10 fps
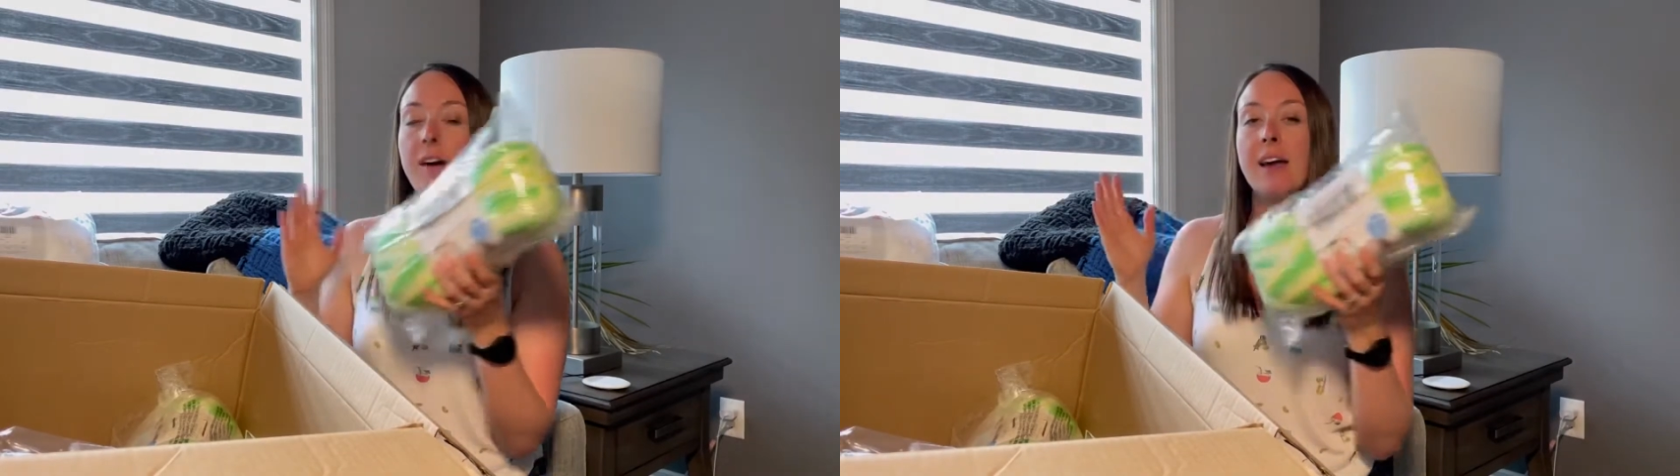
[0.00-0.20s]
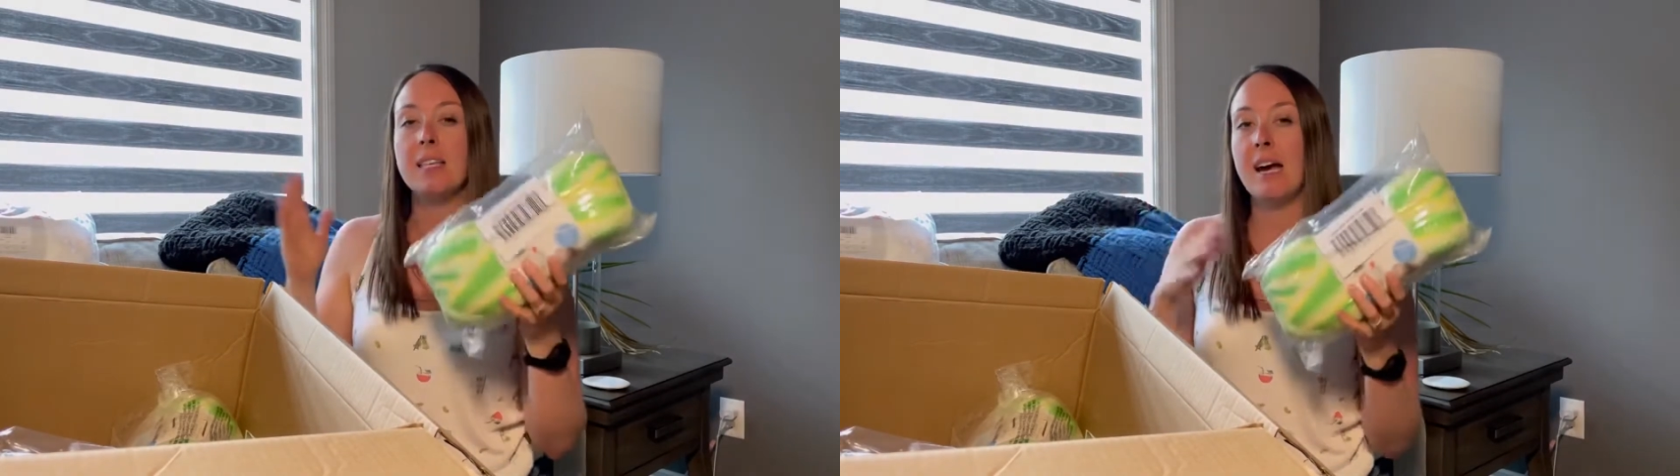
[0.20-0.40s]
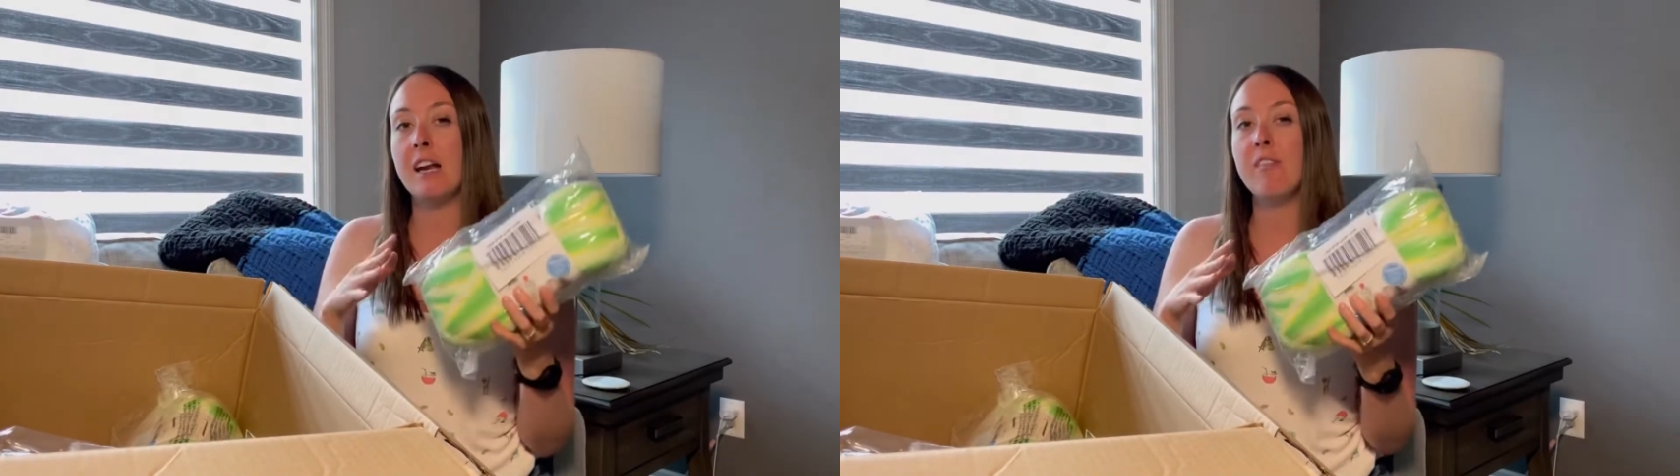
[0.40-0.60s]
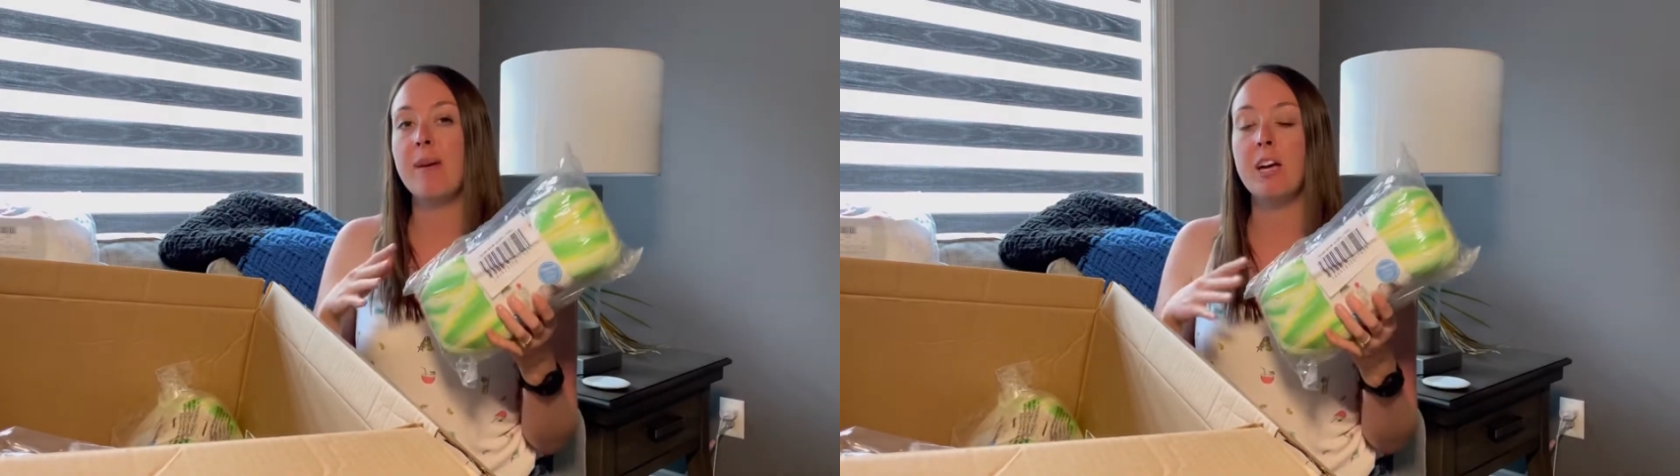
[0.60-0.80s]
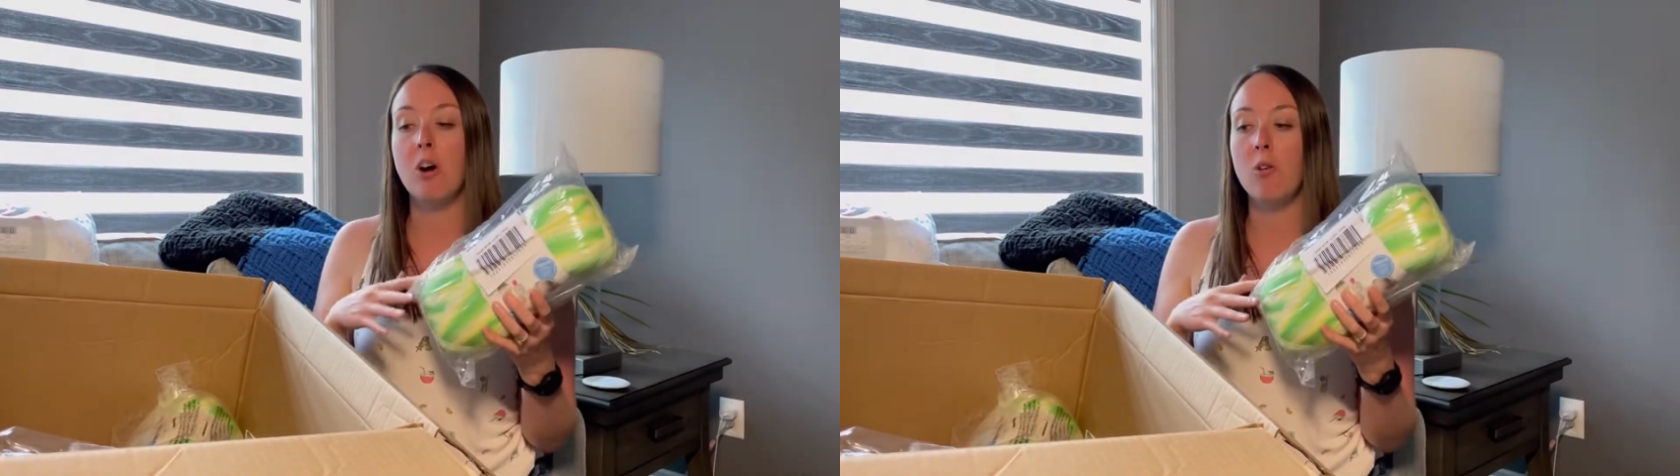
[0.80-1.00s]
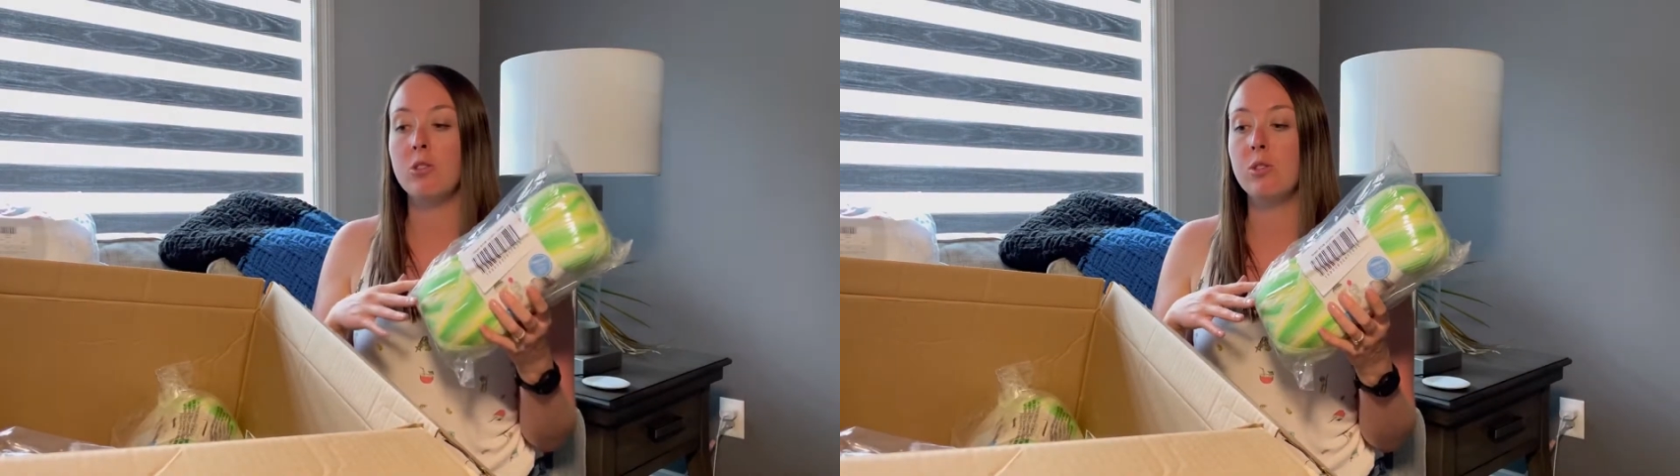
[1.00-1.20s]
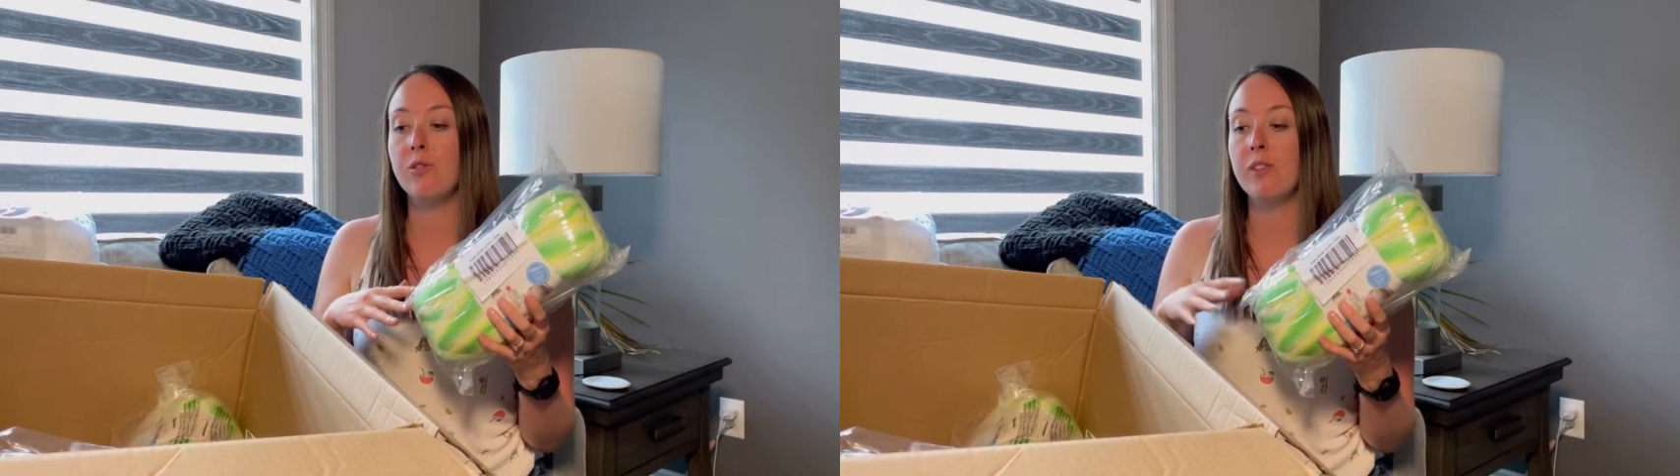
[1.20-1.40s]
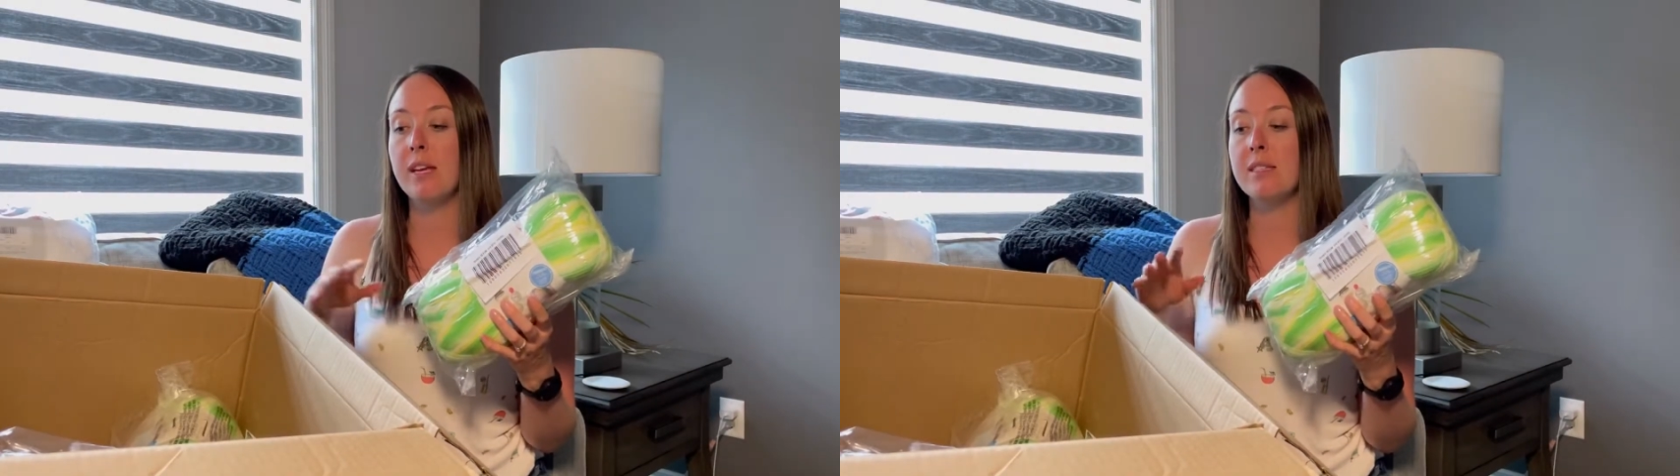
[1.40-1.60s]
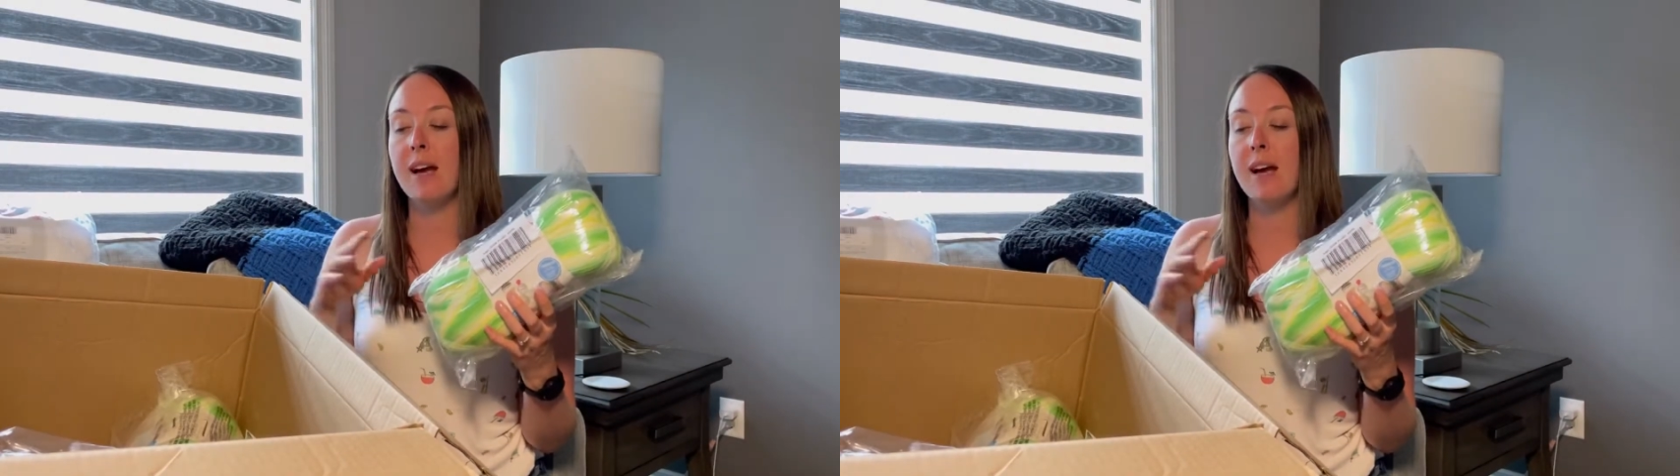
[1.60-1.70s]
It's kind of my go-to for these.